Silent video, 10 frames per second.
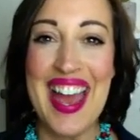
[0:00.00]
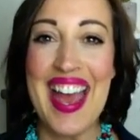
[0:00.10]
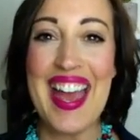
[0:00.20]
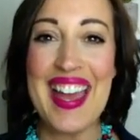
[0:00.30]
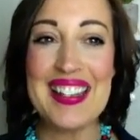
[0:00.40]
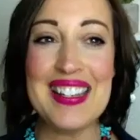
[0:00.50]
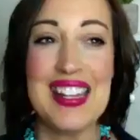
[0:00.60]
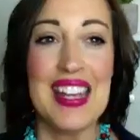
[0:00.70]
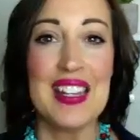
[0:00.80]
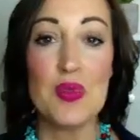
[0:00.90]
And
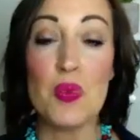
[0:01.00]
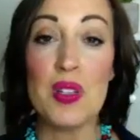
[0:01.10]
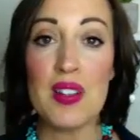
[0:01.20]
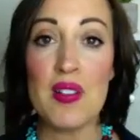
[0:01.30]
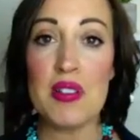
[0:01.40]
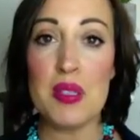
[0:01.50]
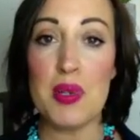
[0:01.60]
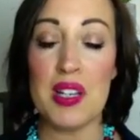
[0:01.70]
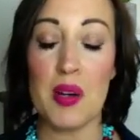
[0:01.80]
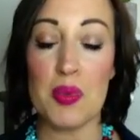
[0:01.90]
it's really going to
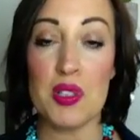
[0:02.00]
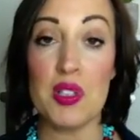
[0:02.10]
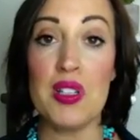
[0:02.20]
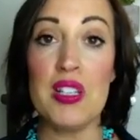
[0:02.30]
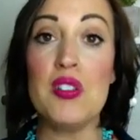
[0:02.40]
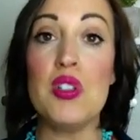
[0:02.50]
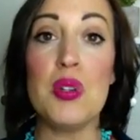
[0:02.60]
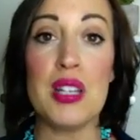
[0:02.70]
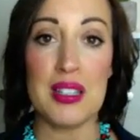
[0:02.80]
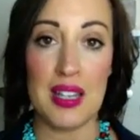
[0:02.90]
be an opportunity to
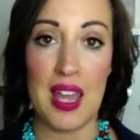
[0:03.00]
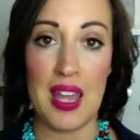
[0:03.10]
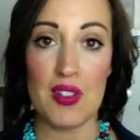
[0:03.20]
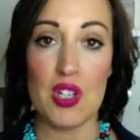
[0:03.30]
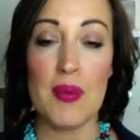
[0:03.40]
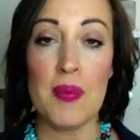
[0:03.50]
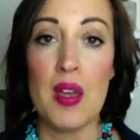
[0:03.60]
engage,